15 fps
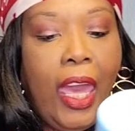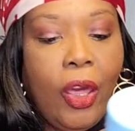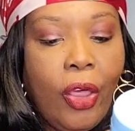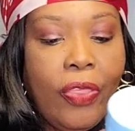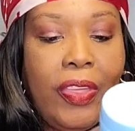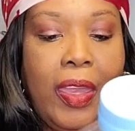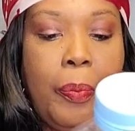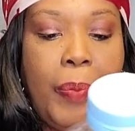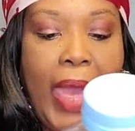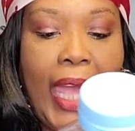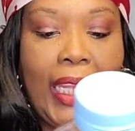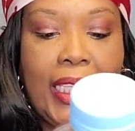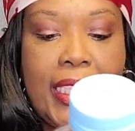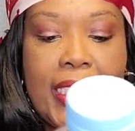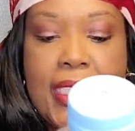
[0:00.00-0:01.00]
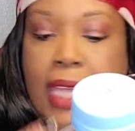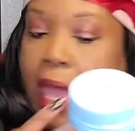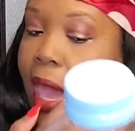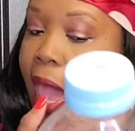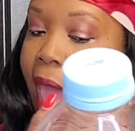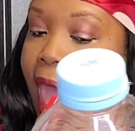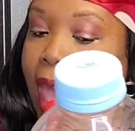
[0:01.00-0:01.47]
Healthy Balance
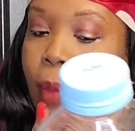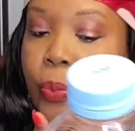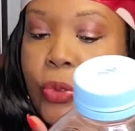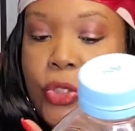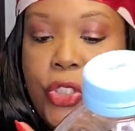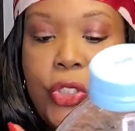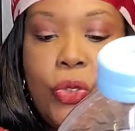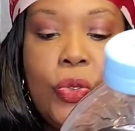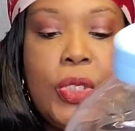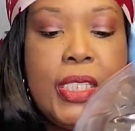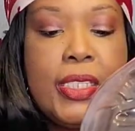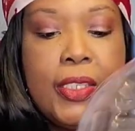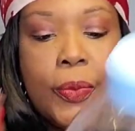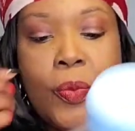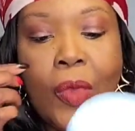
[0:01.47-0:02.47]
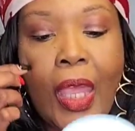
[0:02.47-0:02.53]
Apple Juice.